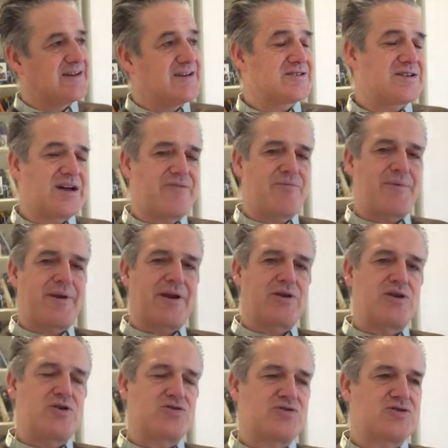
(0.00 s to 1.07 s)
is kind of a bit
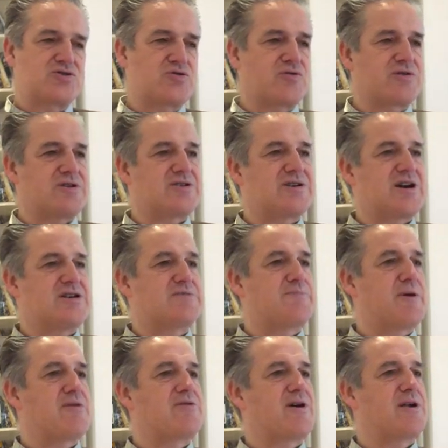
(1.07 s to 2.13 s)
unusual. It sort of contains
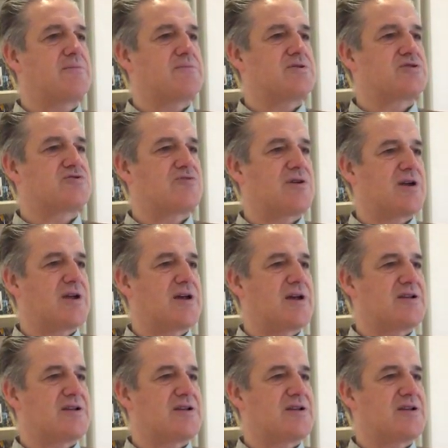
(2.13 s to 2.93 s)
both elements, really.